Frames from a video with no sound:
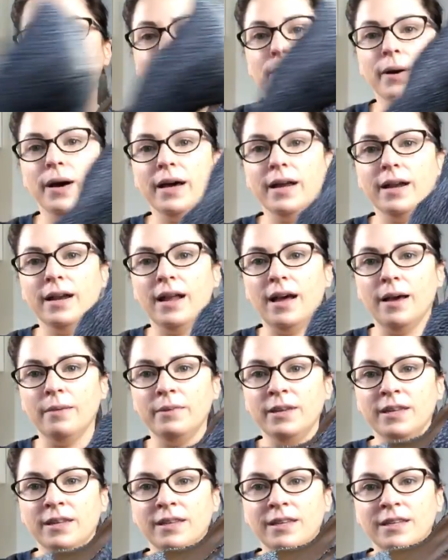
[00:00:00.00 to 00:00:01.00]
But, I
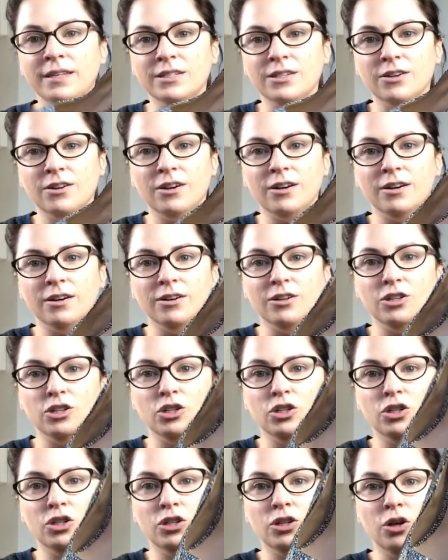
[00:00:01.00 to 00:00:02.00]
mean, these are
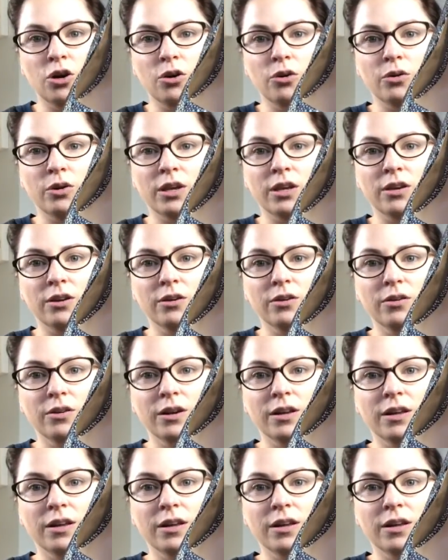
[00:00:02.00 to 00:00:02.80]
so cute.